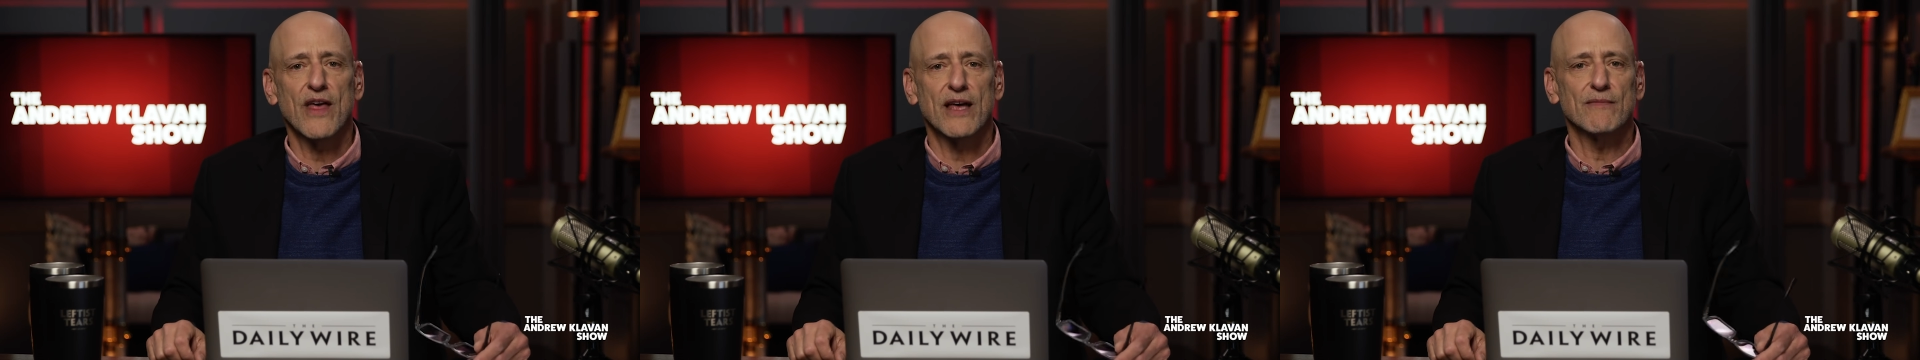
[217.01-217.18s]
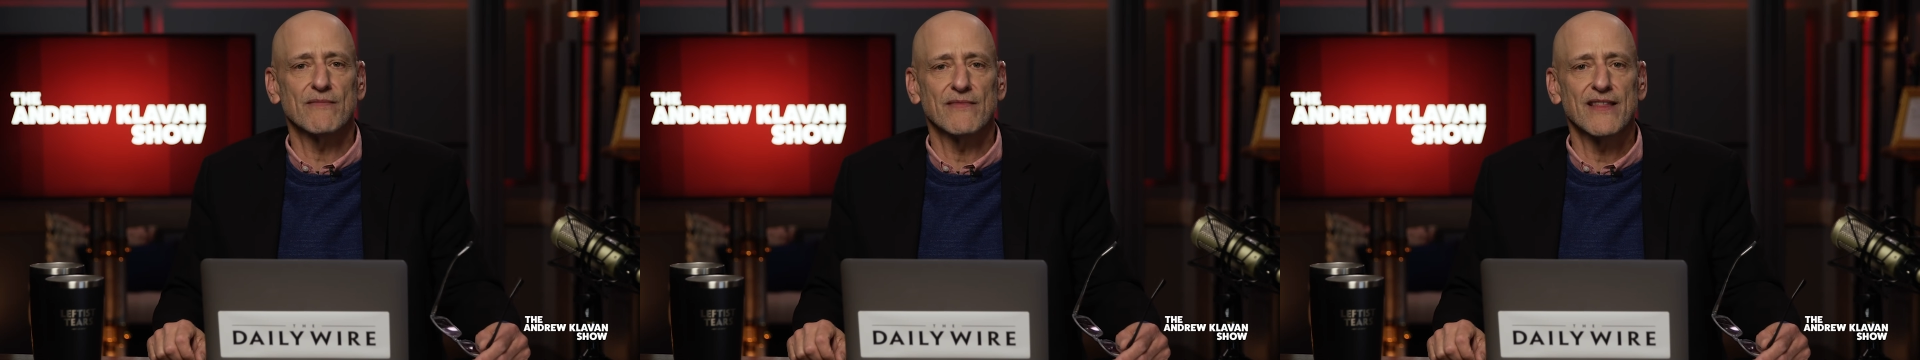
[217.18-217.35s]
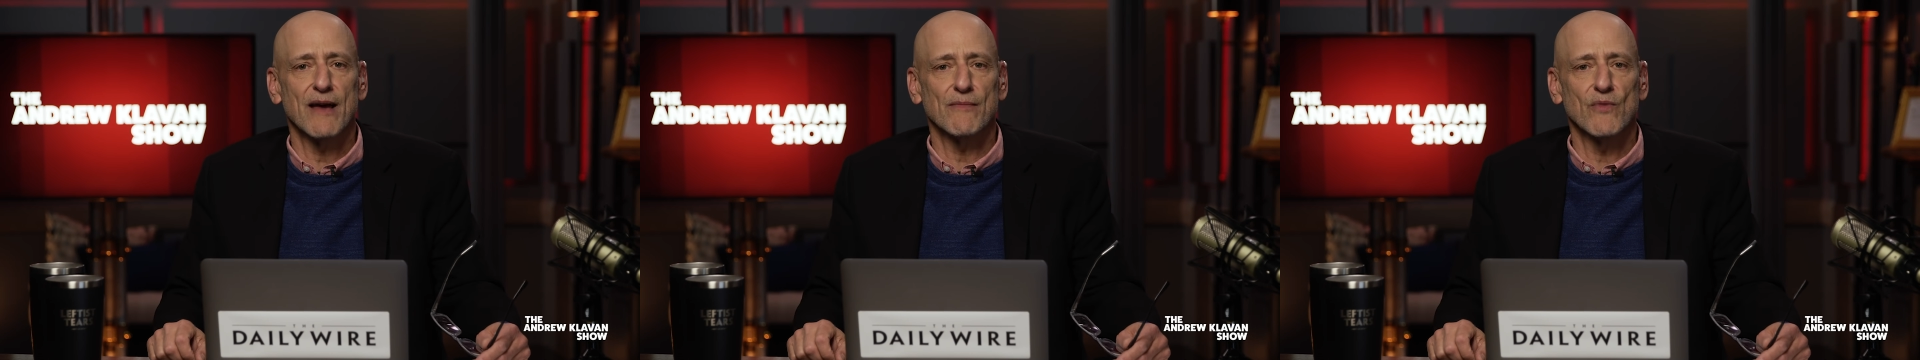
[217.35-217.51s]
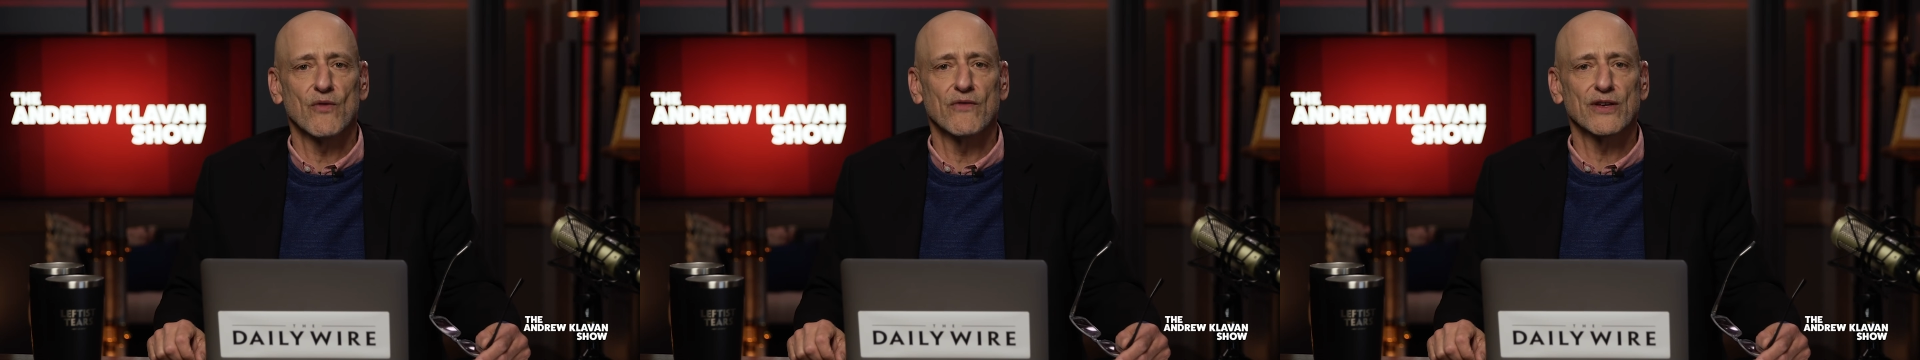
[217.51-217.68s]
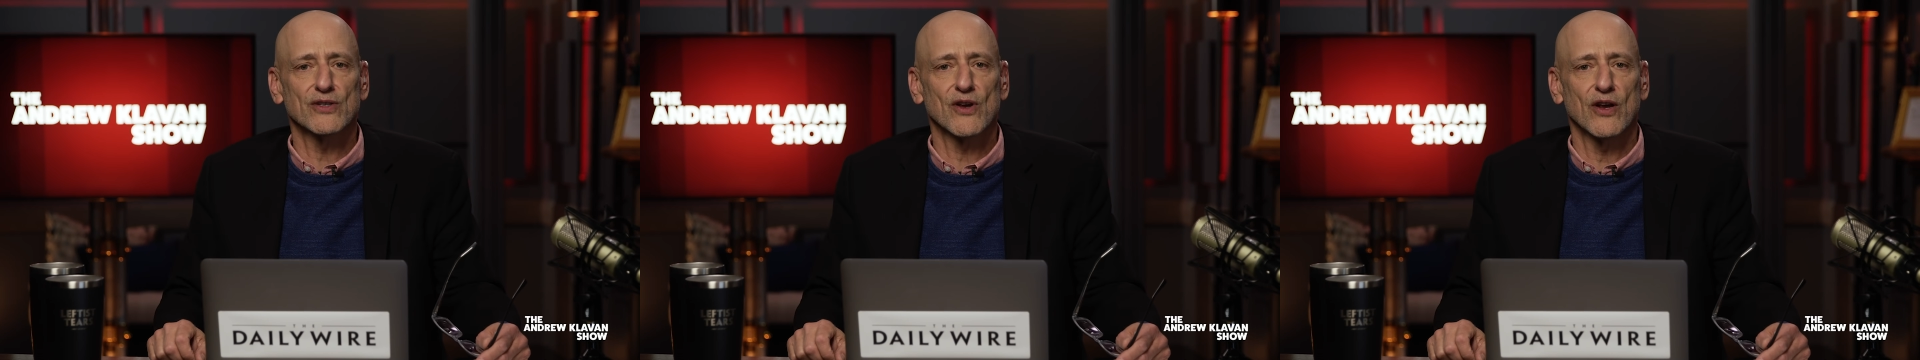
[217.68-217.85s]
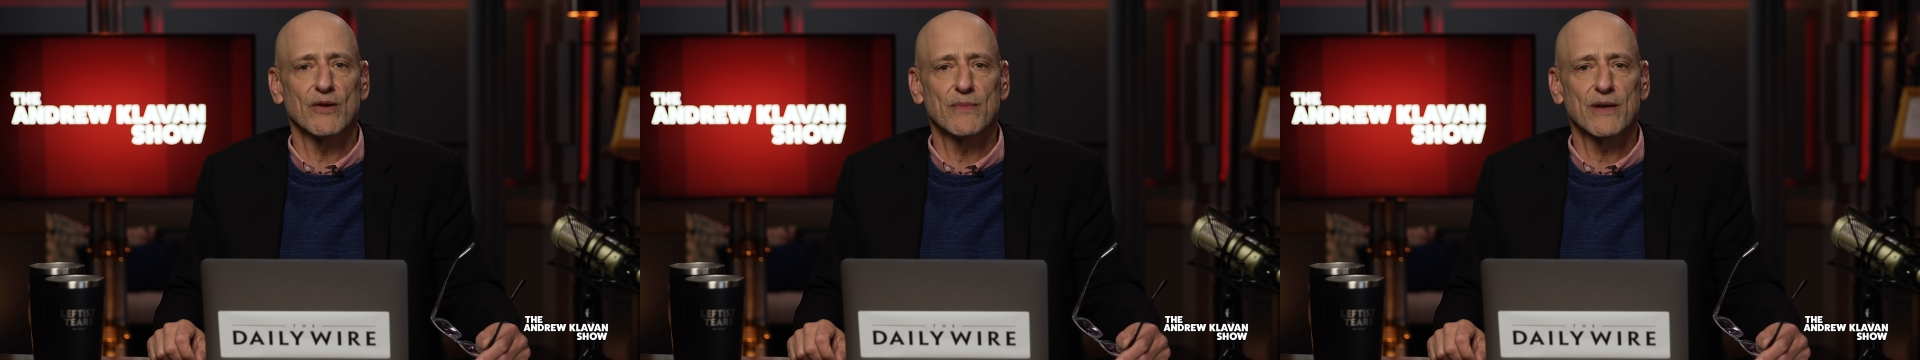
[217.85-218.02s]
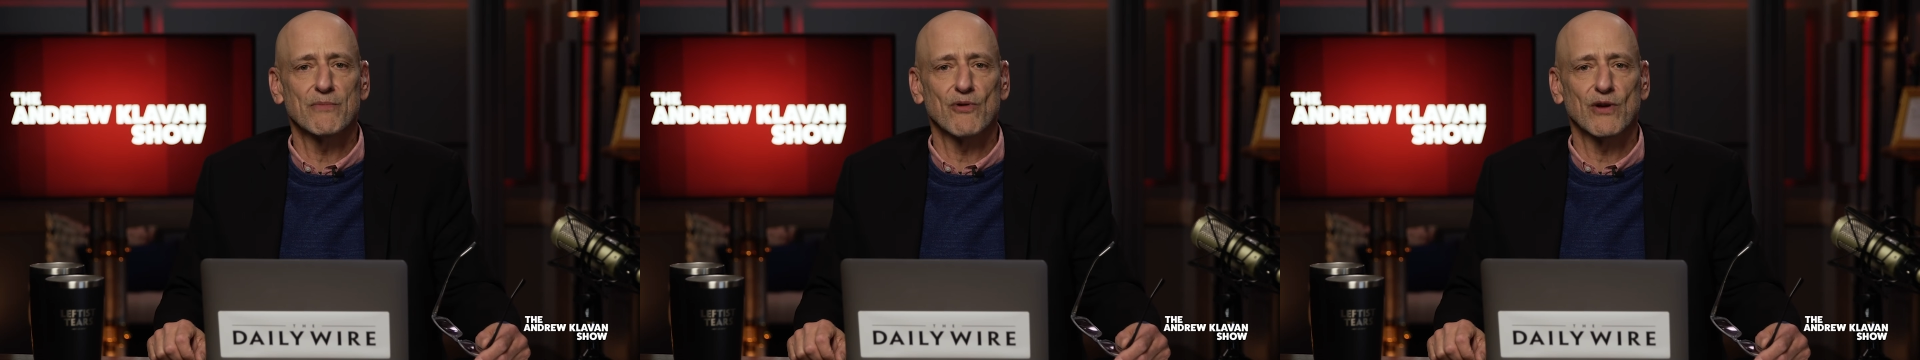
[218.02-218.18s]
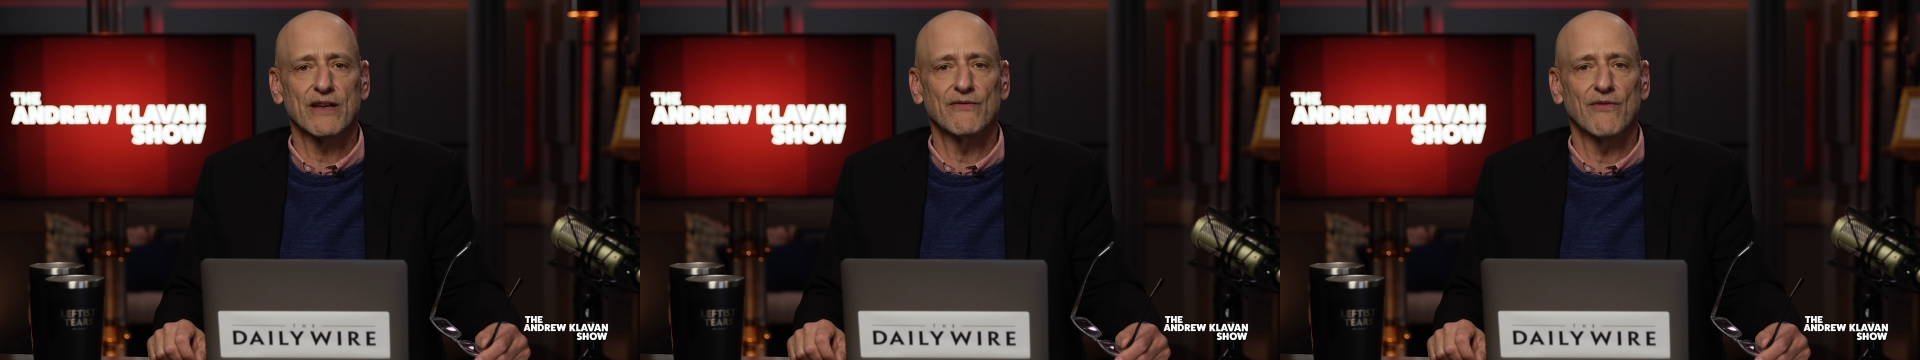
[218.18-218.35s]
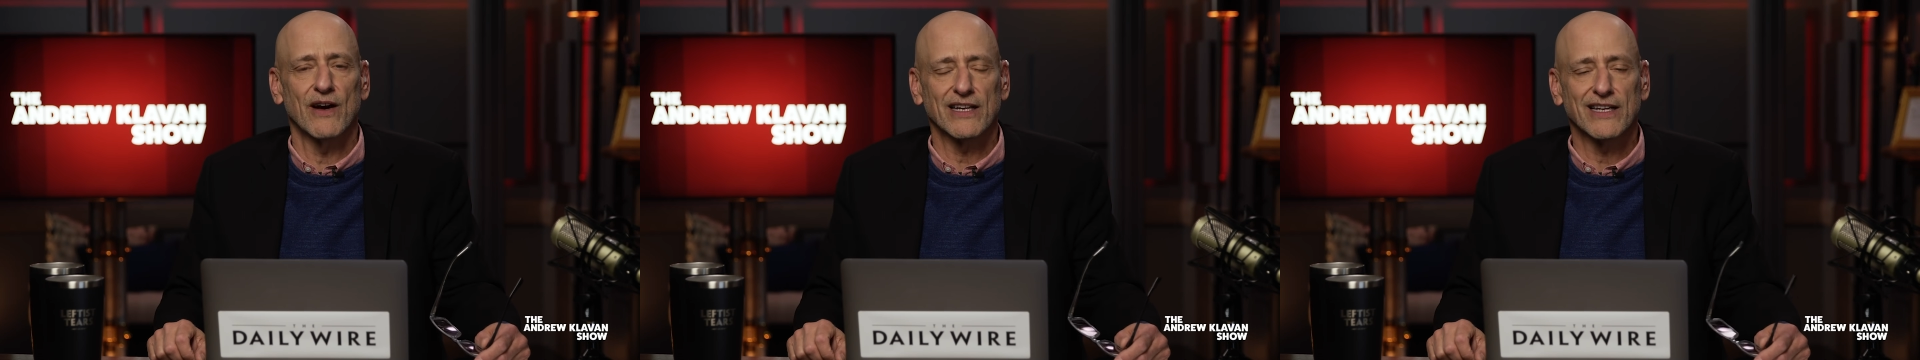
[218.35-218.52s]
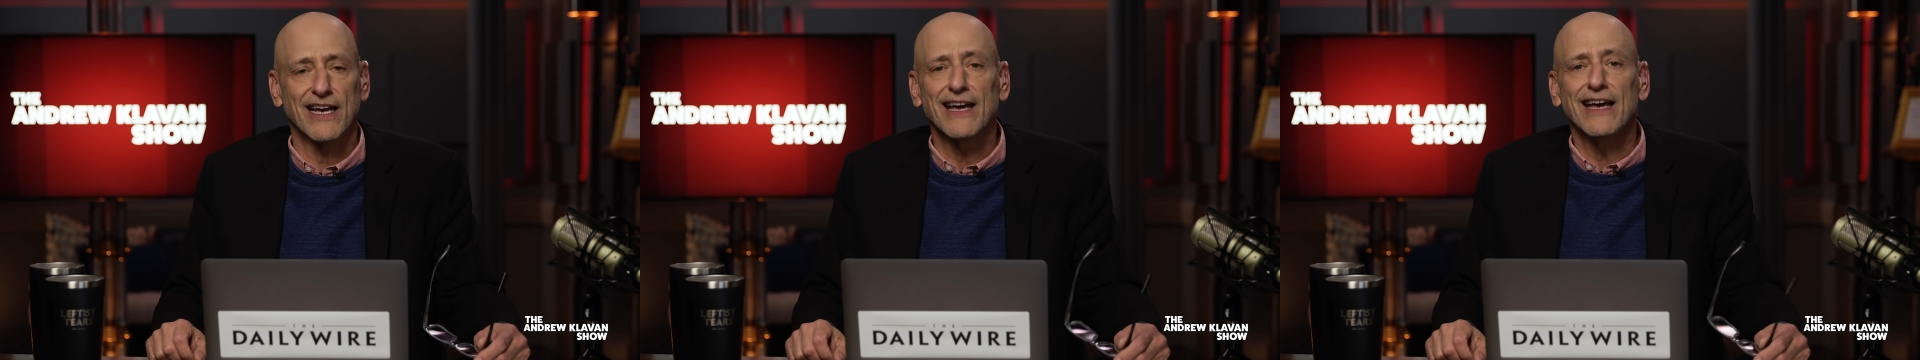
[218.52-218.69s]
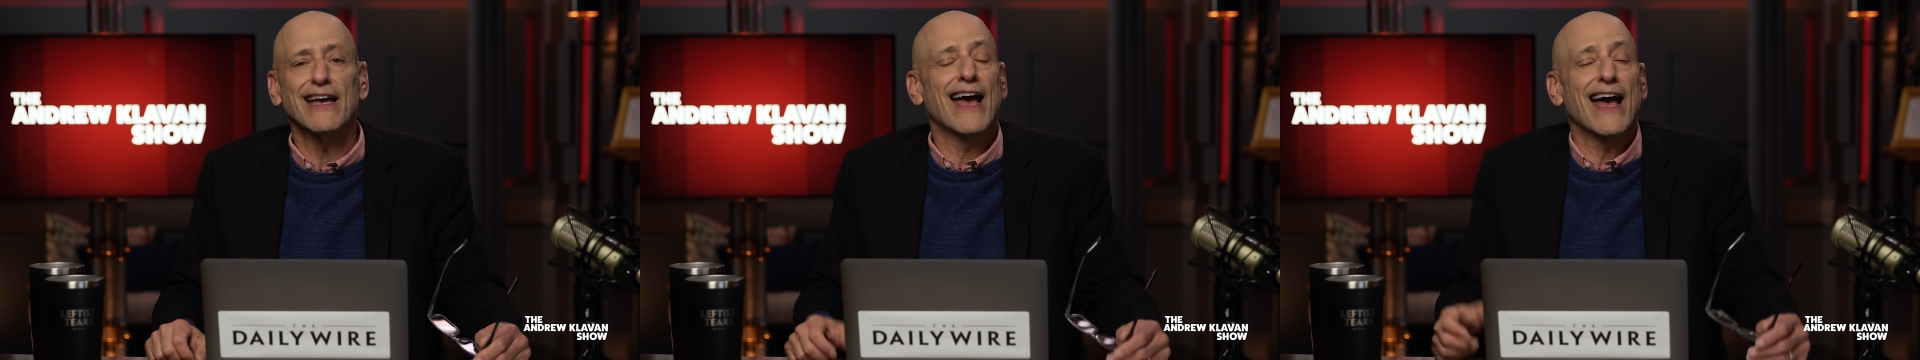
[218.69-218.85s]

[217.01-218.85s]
that movie is going to be pretty funny.